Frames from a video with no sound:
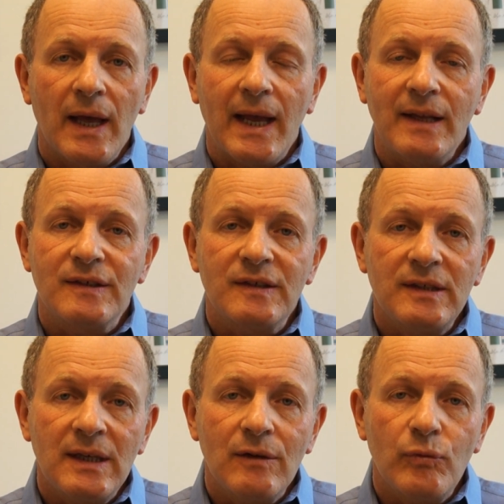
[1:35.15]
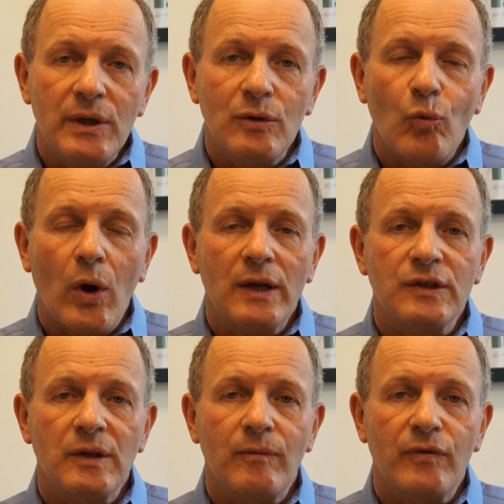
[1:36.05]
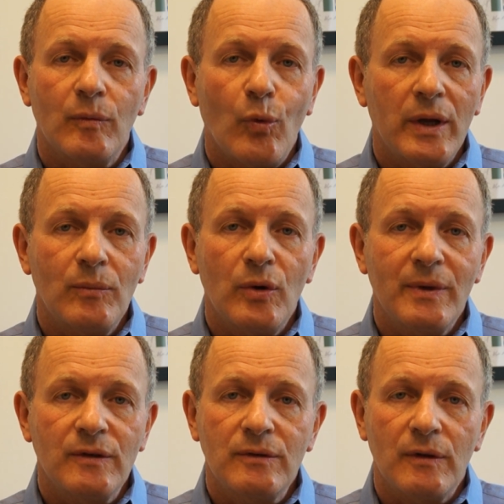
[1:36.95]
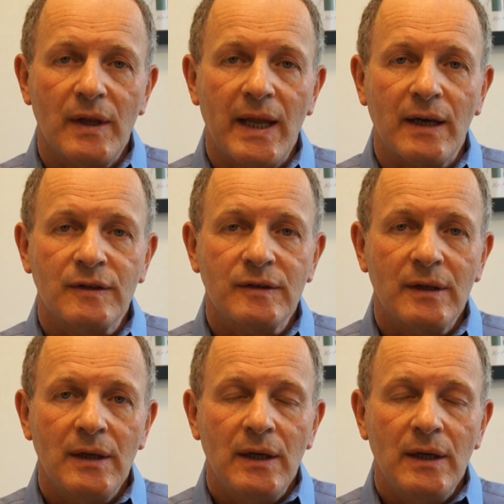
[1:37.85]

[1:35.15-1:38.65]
and seeing if we can watch them from one moment to the next.